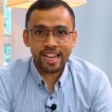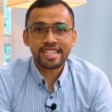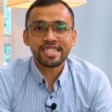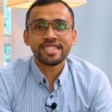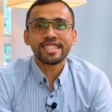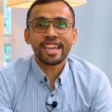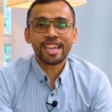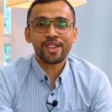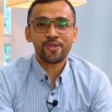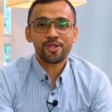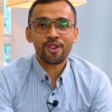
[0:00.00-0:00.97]
This is
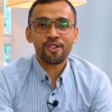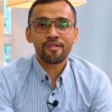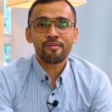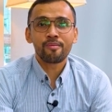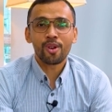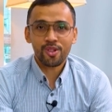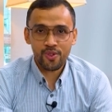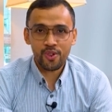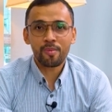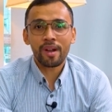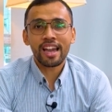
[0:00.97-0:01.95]
AeU Talk, brought to
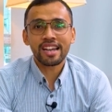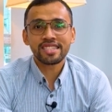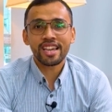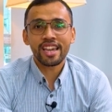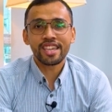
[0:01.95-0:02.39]
you by Asia